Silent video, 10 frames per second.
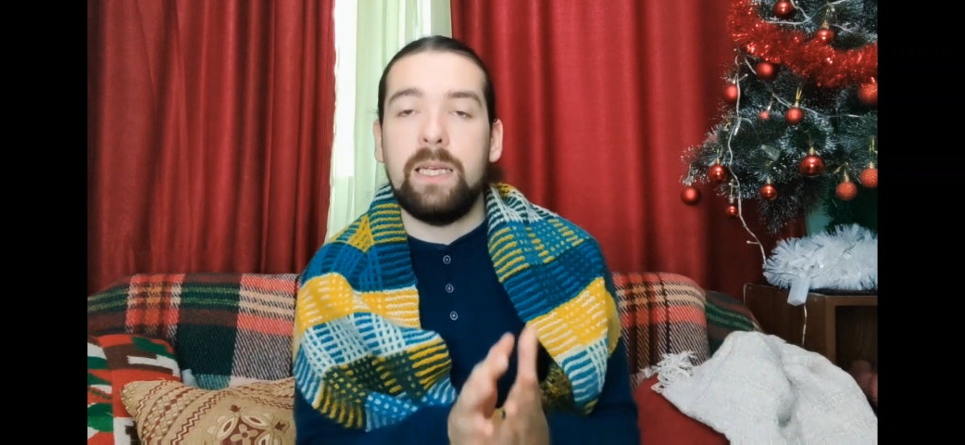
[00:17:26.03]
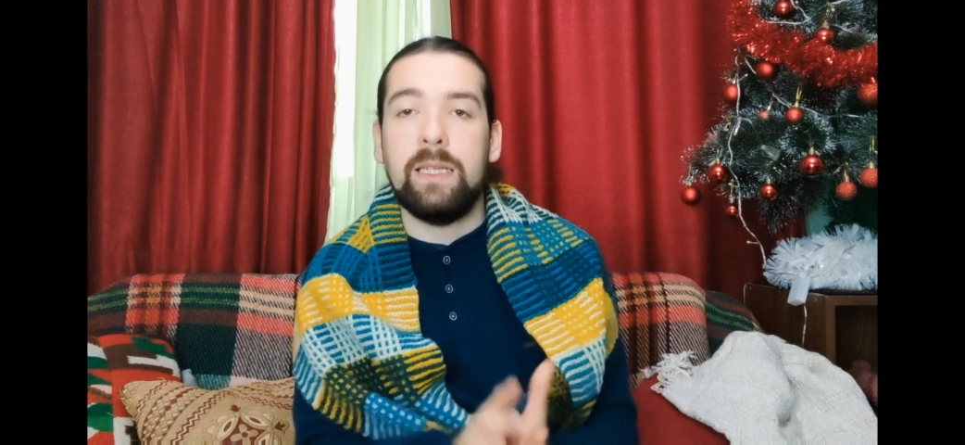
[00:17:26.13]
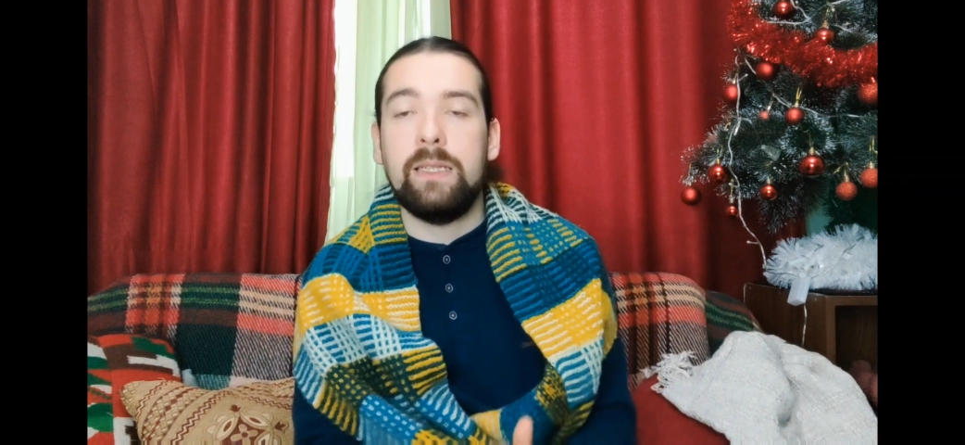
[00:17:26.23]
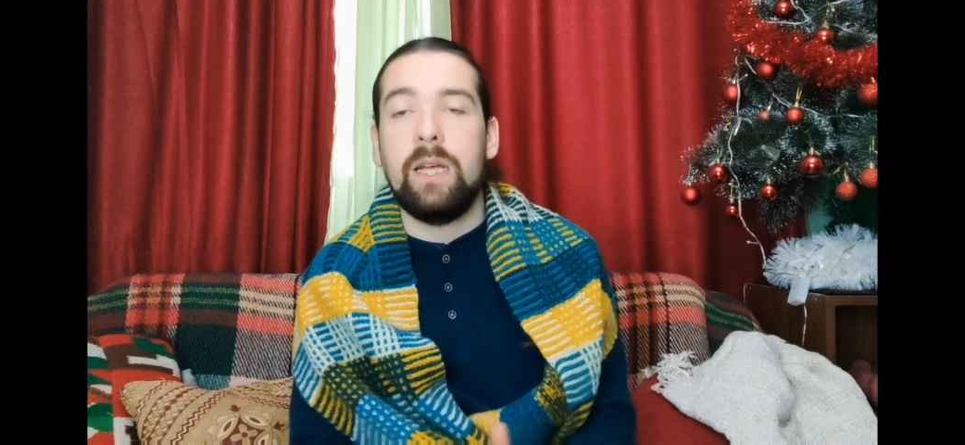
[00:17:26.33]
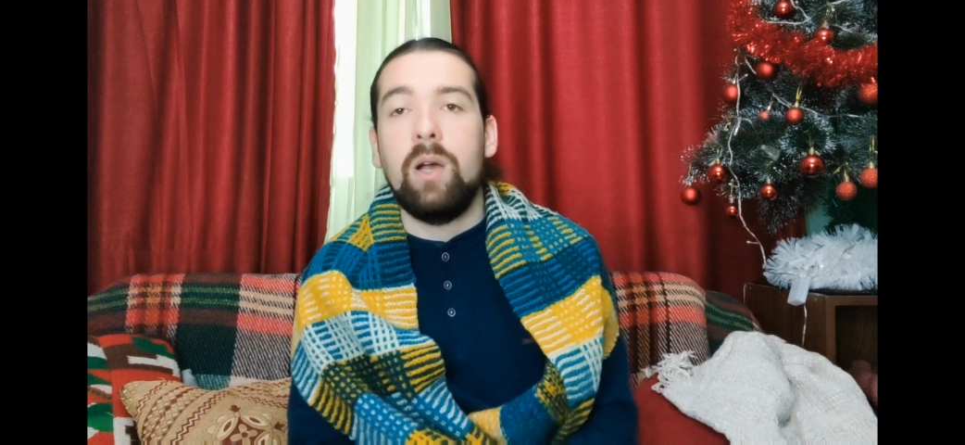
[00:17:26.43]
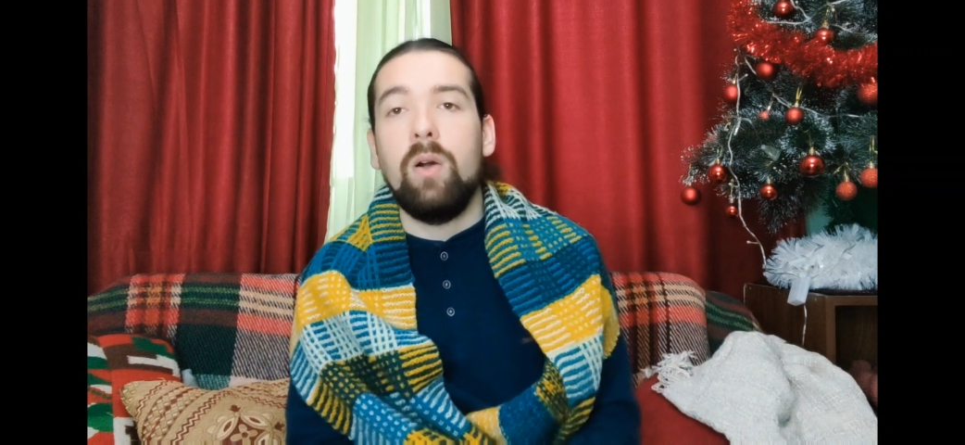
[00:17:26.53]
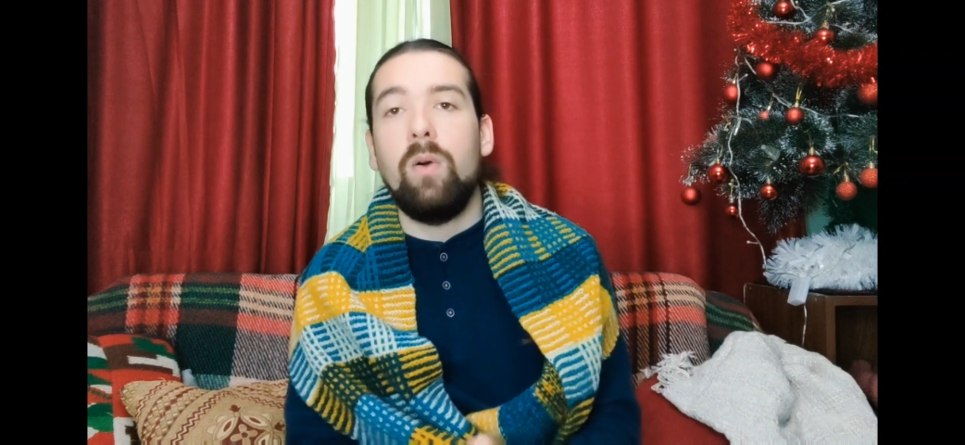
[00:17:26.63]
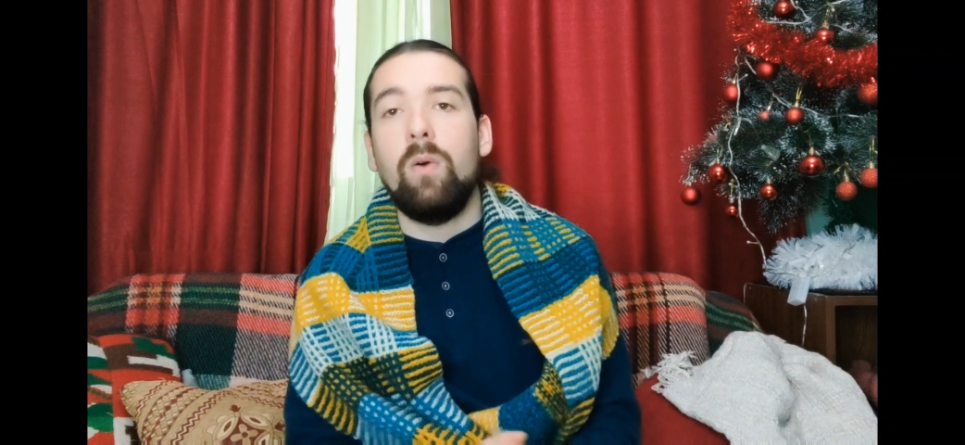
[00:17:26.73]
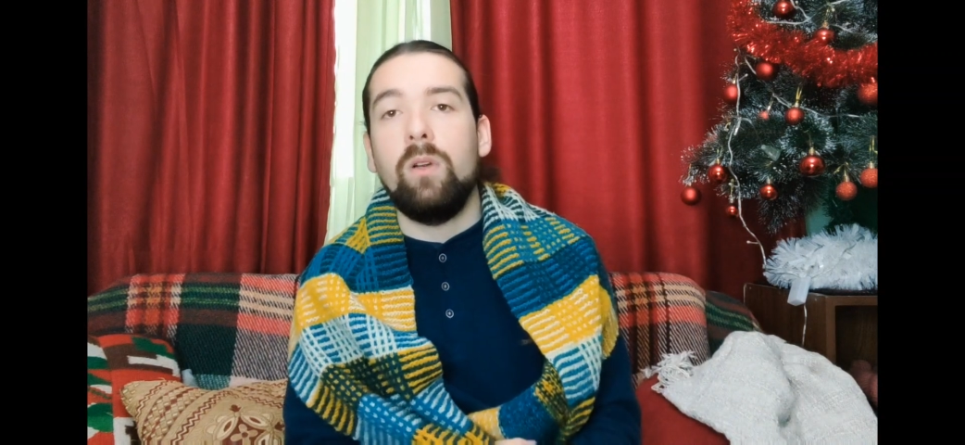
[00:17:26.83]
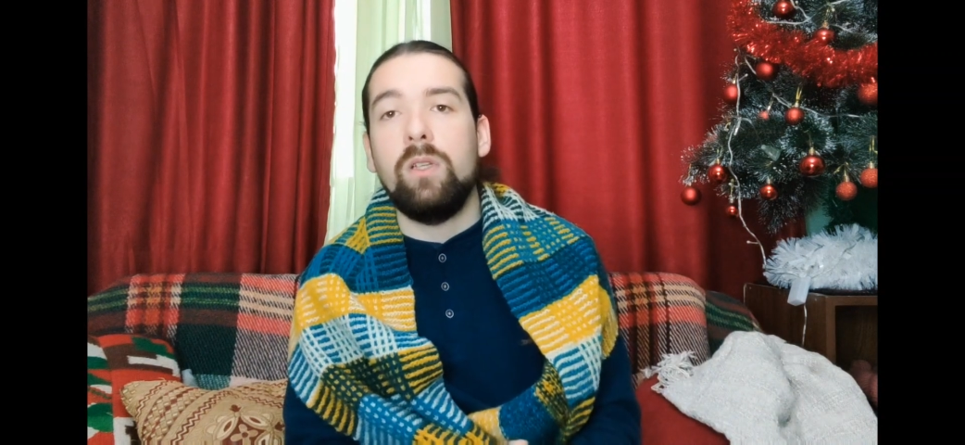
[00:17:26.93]
period,
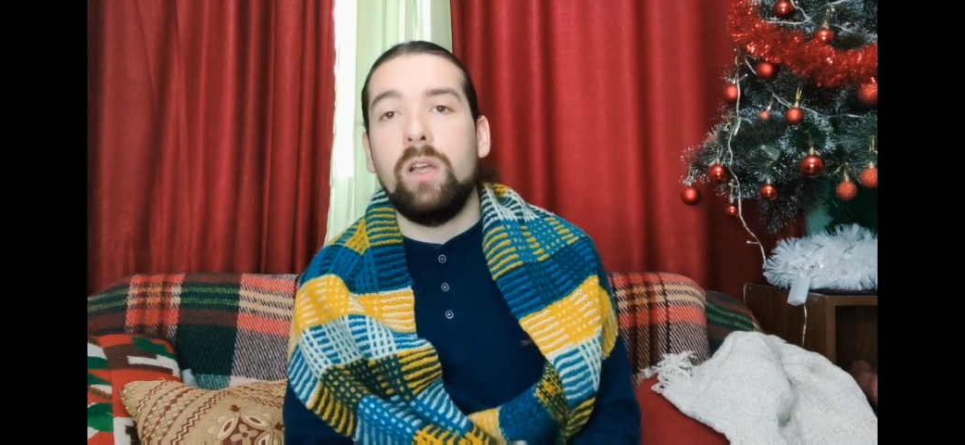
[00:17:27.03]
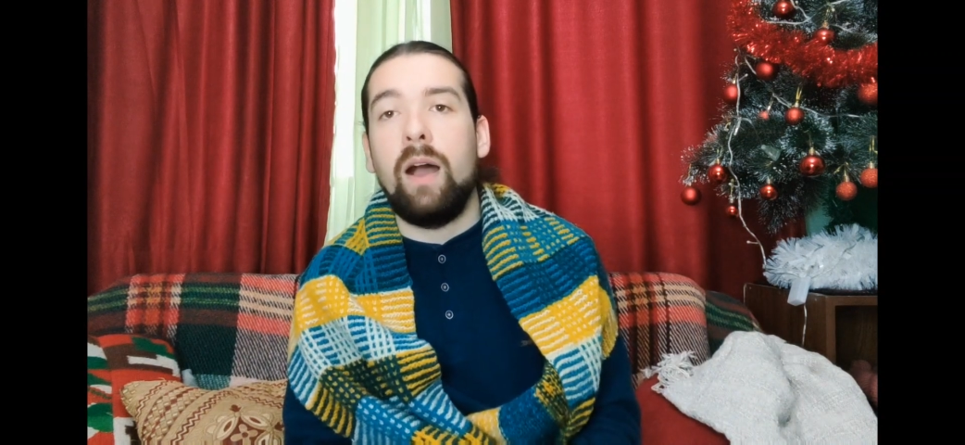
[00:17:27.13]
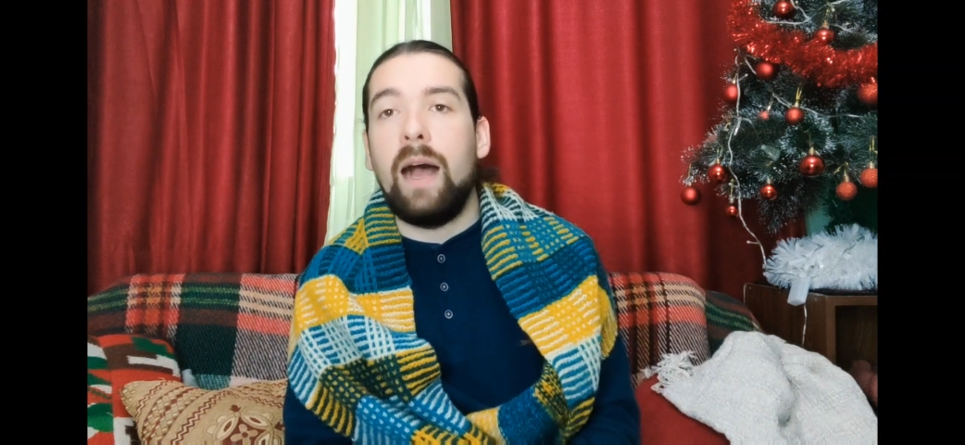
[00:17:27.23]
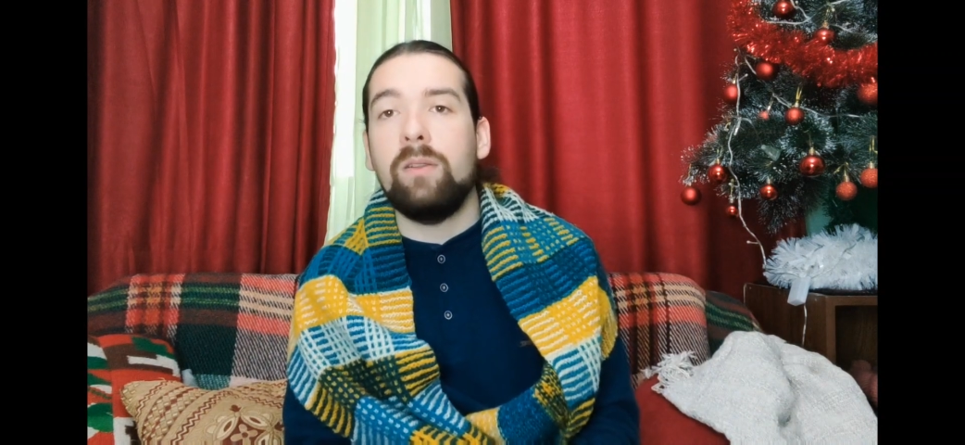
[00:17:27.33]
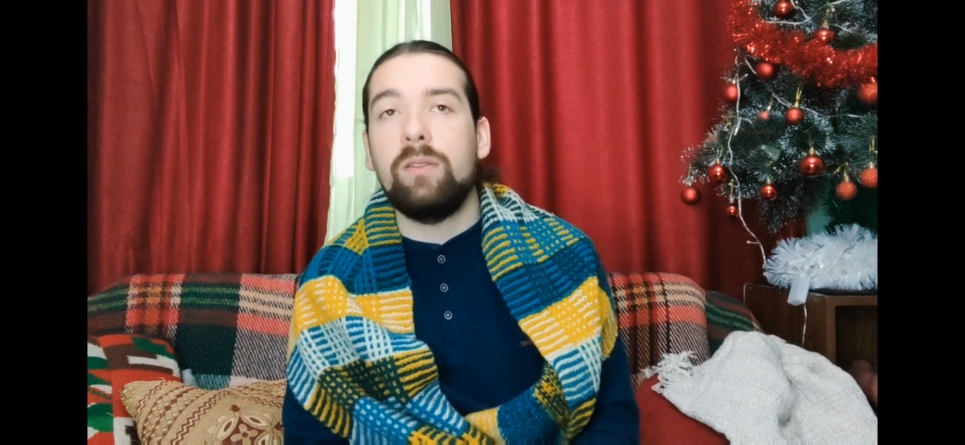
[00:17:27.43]
or